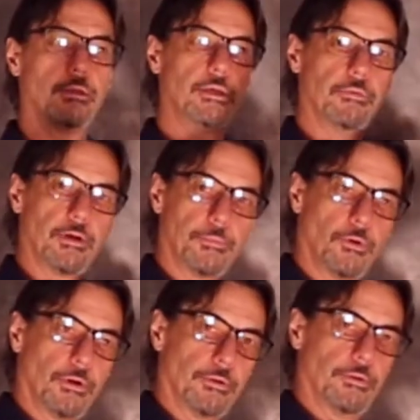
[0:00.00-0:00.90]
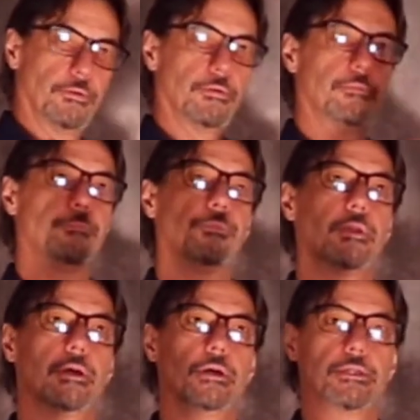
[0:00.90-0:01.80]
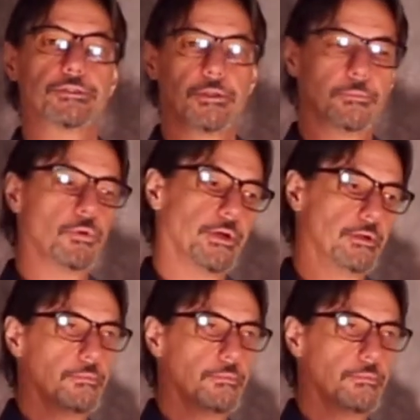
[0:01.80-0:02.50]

give up on, at some point,